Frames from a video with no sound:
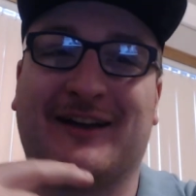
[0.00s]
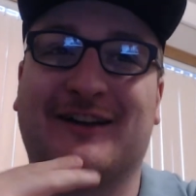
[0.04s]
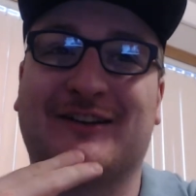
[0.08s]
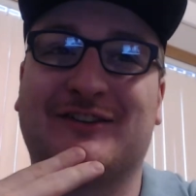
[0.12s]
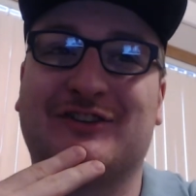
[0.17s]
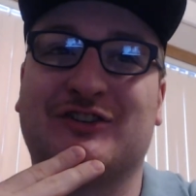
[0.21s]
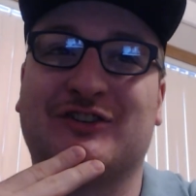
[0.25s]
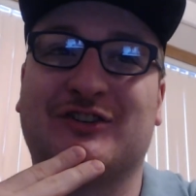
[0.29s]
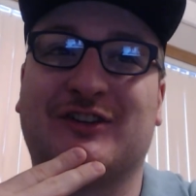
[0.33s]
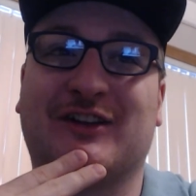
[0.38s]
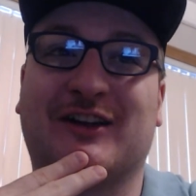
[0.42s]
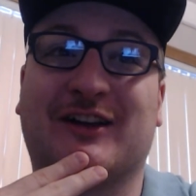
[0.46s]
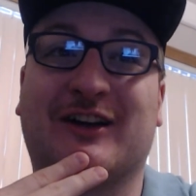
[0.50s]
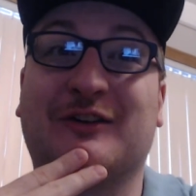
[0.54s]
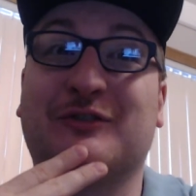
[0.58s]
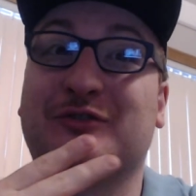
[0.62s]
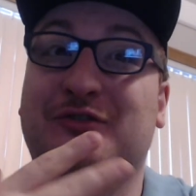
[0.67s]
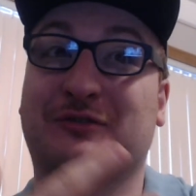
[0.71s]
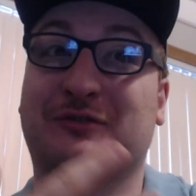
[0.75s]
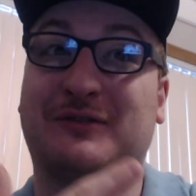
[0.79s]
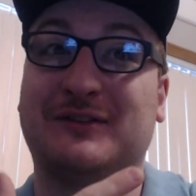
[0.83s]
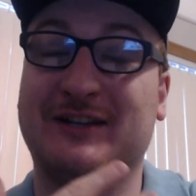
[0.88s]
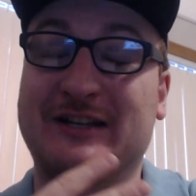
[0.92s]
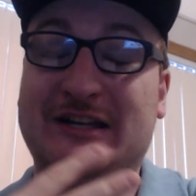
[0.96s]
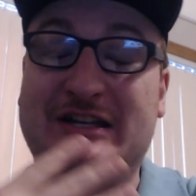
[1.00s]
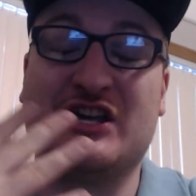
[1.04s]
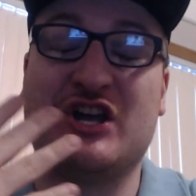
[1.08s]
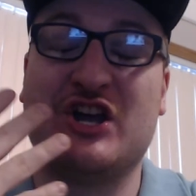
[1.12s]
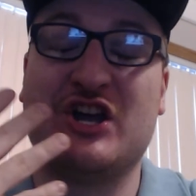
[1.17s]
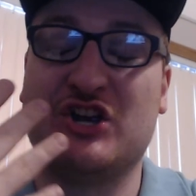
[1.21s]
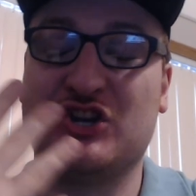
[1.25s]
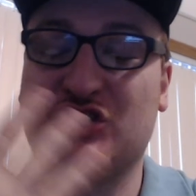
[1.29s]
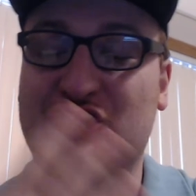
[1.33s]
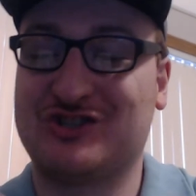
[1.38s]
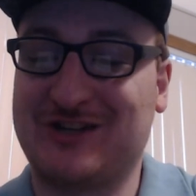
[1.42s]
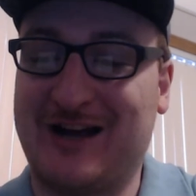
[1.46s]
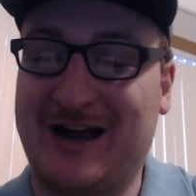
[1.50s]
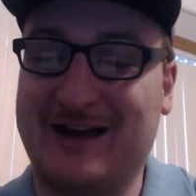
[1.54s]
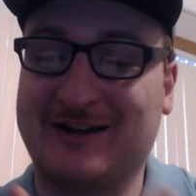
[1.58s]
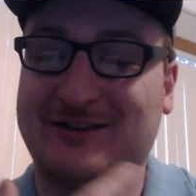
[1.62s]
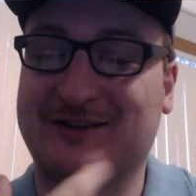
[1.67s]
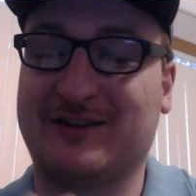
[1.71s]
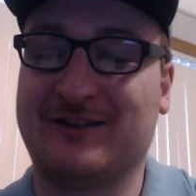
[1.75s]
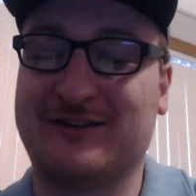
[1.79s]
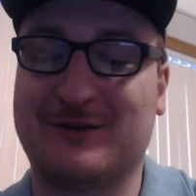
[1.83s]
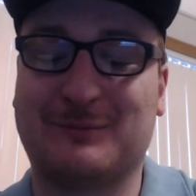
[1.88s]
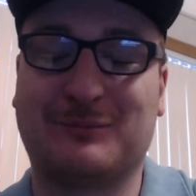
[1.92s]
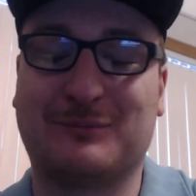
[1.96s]
It's just like I was really shocked
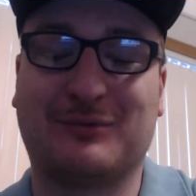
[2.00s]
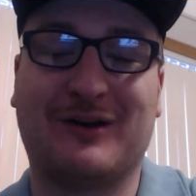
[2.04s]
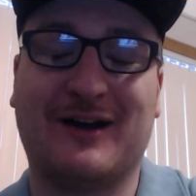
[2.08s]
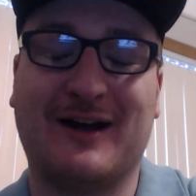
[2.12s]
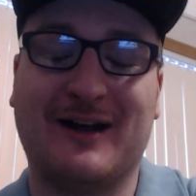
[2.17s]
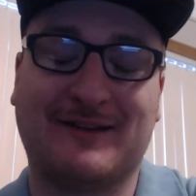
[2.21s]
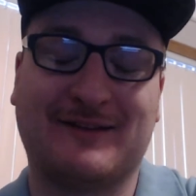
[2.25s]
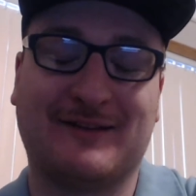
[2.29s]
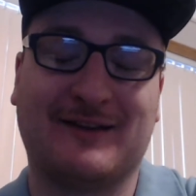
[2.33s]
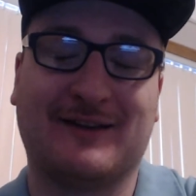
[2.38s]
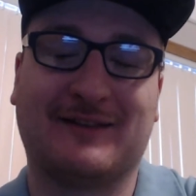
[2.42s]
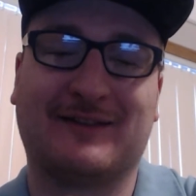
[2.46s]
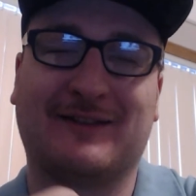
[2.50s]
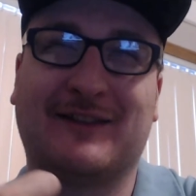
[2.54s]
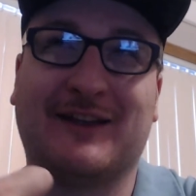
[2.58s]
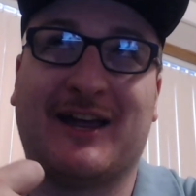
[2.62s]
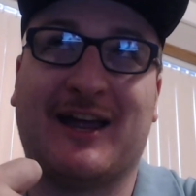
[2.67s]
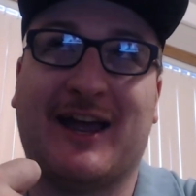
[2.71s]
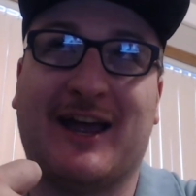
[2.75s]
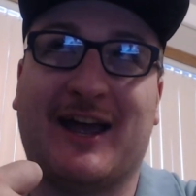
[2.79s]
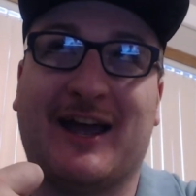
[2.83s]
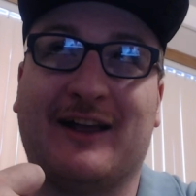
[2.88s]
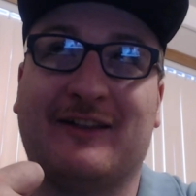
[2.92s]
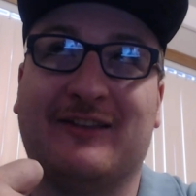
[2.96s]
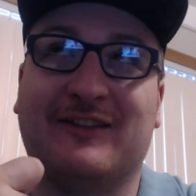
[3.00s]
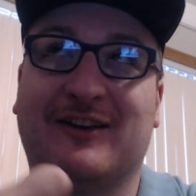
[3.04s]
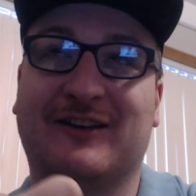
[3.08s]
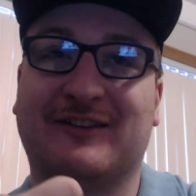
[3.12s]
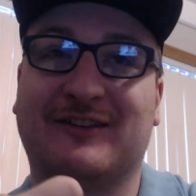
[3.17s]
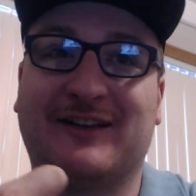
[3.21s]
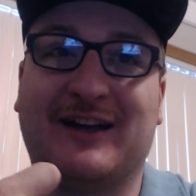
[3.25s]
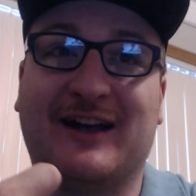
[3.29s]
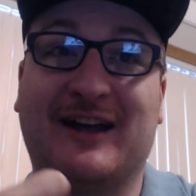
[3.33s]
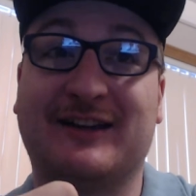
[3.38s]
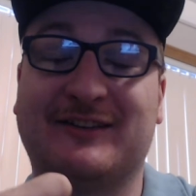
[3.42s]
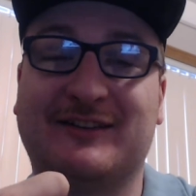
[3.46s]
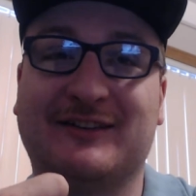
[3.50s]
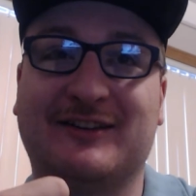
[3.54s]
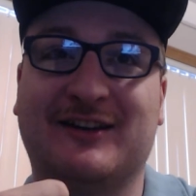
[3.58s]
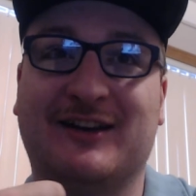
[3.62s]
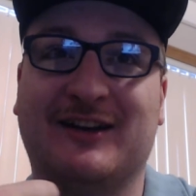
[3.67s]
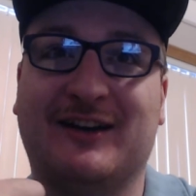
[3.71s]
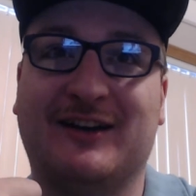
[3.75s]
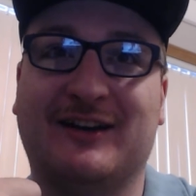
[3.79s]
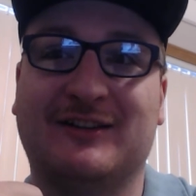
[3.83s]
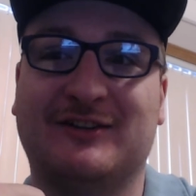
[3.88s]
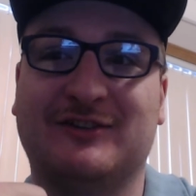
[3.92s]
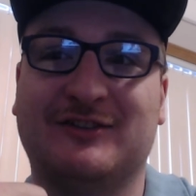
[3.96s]
and surprised that they had the
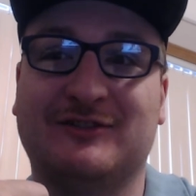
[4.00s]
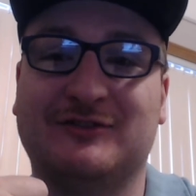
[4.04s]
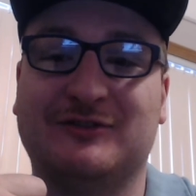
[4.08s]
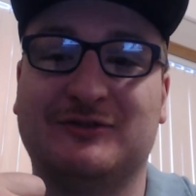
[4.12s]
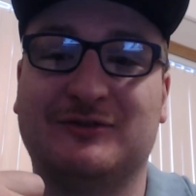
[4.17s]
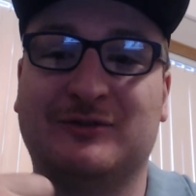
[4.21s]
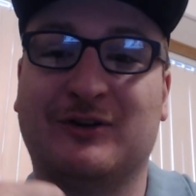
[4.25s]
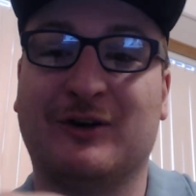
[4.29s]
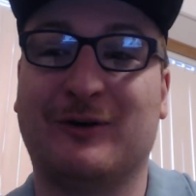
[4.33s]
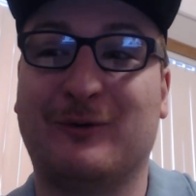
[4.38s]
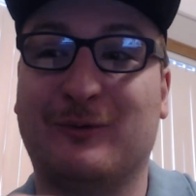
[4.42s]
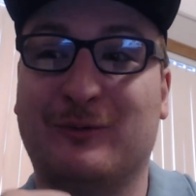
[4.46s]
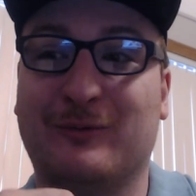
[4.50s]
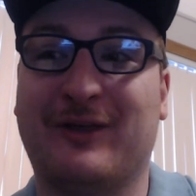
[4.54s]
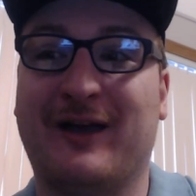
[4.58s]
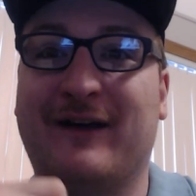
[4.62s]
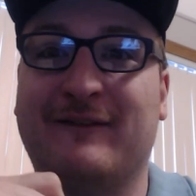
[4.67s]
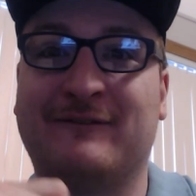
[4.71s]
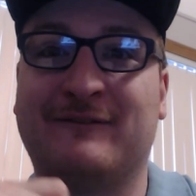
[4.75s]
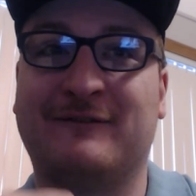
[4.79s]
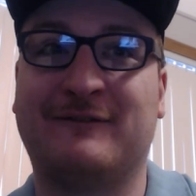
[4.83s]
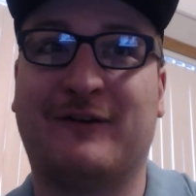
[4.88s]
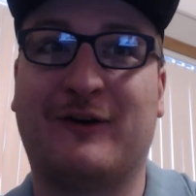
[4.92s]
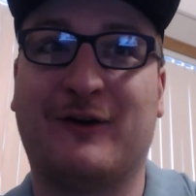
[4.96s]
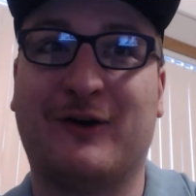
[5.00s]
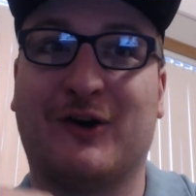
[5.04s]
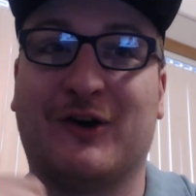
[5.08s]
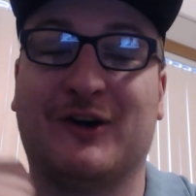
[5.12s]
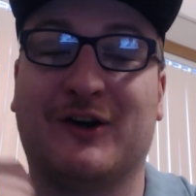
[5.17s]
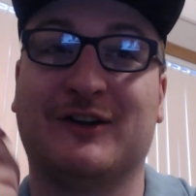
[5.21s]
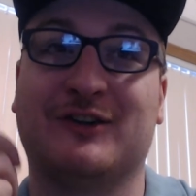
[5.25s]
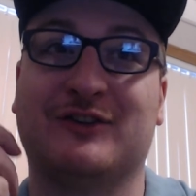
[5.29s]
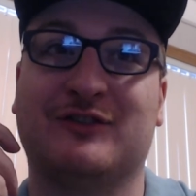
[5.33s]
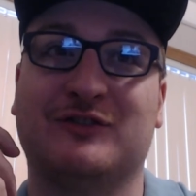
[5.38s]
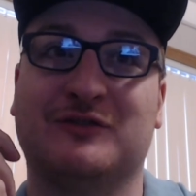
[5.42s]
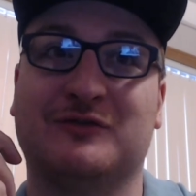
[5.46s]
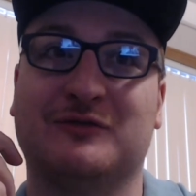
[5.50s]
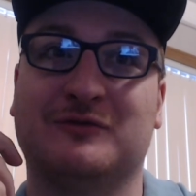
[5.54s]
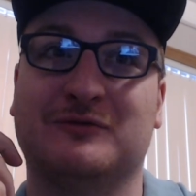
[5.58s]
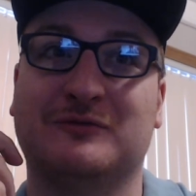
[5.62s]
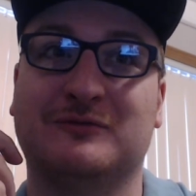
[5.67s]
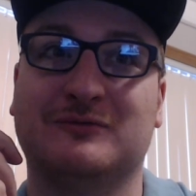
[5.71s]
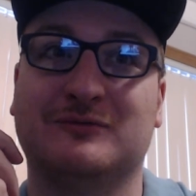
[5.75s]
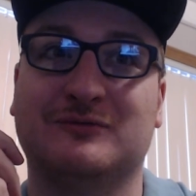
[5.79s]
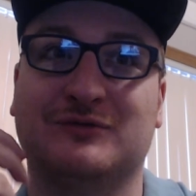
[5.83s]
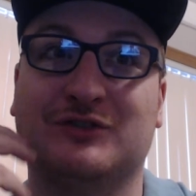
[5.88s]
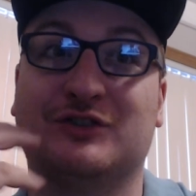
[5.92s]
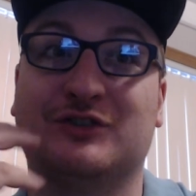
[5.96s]
audacity to go that far into
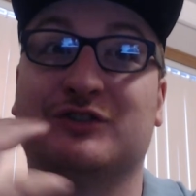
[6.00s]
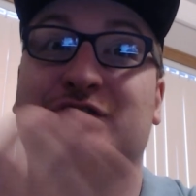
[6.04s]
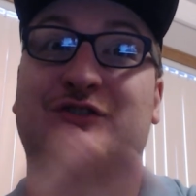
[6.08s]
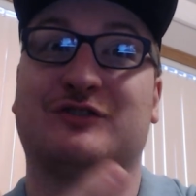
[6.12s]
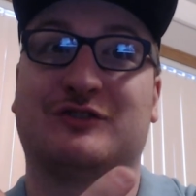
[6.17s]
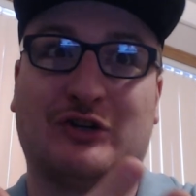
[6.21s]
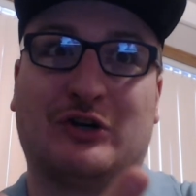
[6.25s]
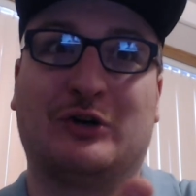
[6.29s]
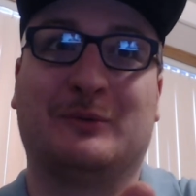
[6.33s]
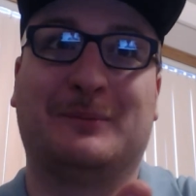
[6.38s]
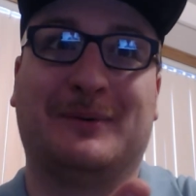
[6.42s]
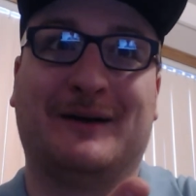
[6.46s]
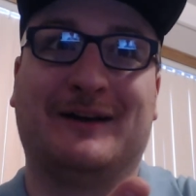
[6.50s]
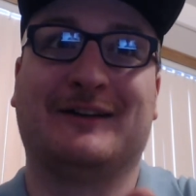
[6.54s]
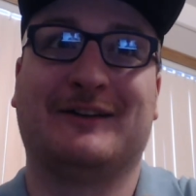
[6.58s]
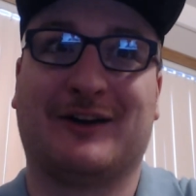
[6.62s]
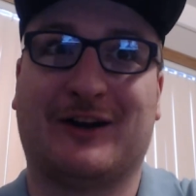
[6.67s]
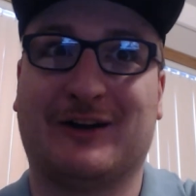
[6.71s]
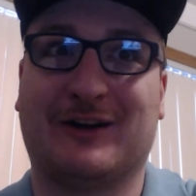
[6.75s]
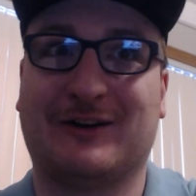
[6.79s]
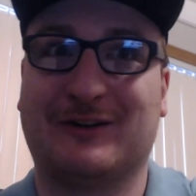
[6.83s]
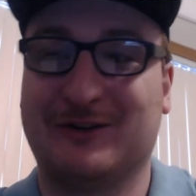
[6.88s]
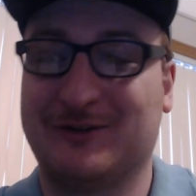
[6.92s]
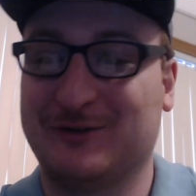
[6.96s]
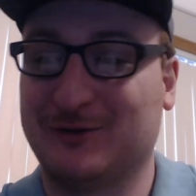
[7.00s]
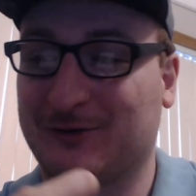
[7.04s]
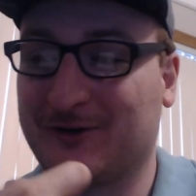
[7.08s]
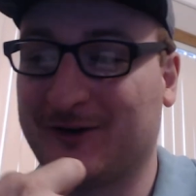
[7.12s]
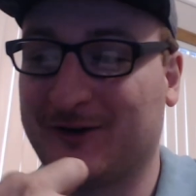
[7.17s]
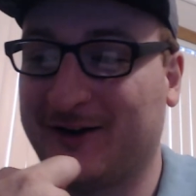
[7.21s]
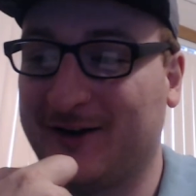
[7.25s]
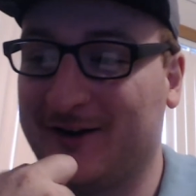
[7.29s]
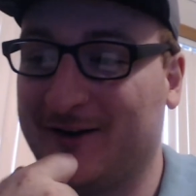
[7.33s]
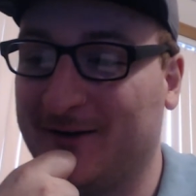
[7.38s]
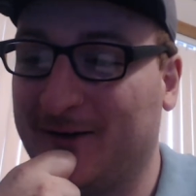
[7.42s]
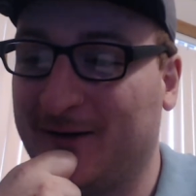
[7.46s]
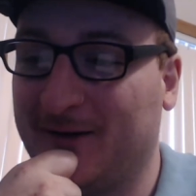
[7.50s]
disturbing territory.